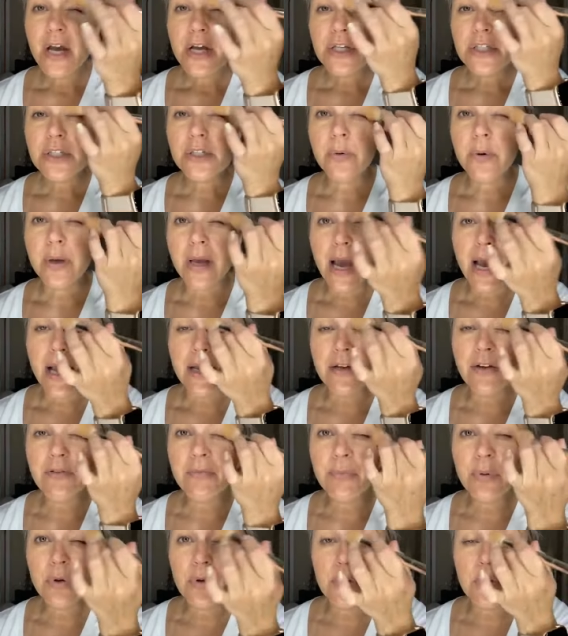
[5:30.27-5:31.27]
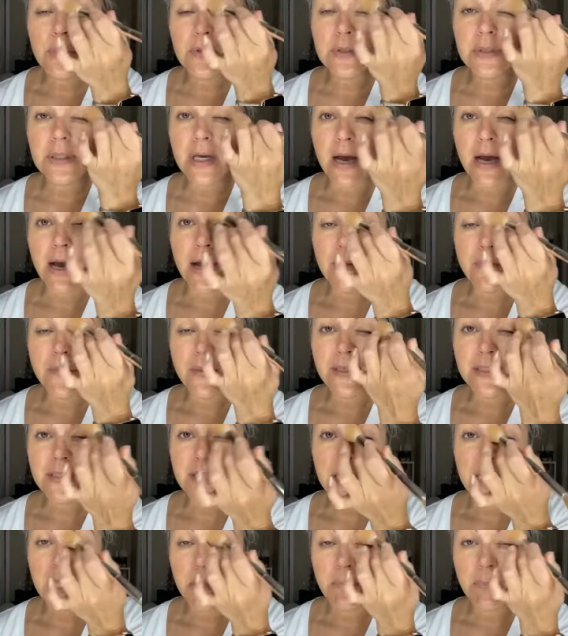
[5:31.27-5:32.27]
So it kind of pulls on
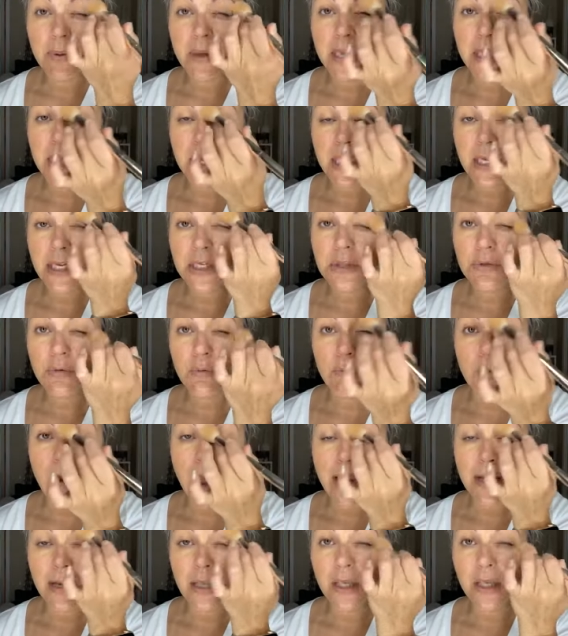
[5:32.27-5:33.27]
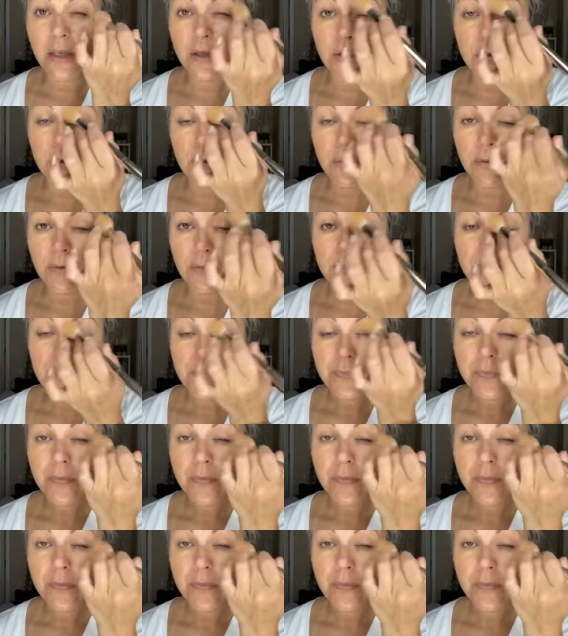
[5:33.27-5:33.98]
this like pinkish red hue.